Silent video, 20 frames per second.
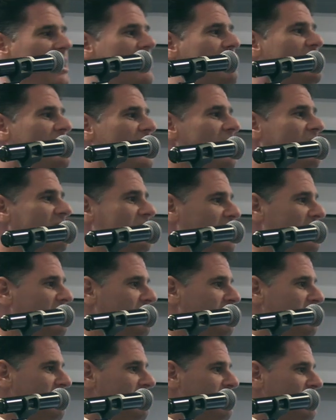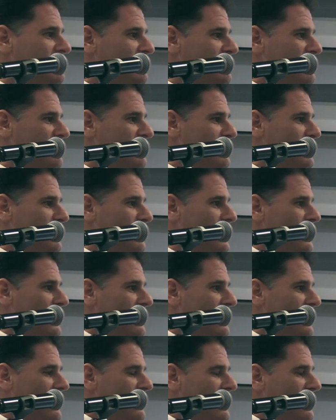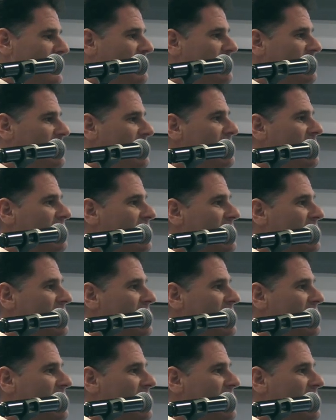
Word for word: at Camp David, he said,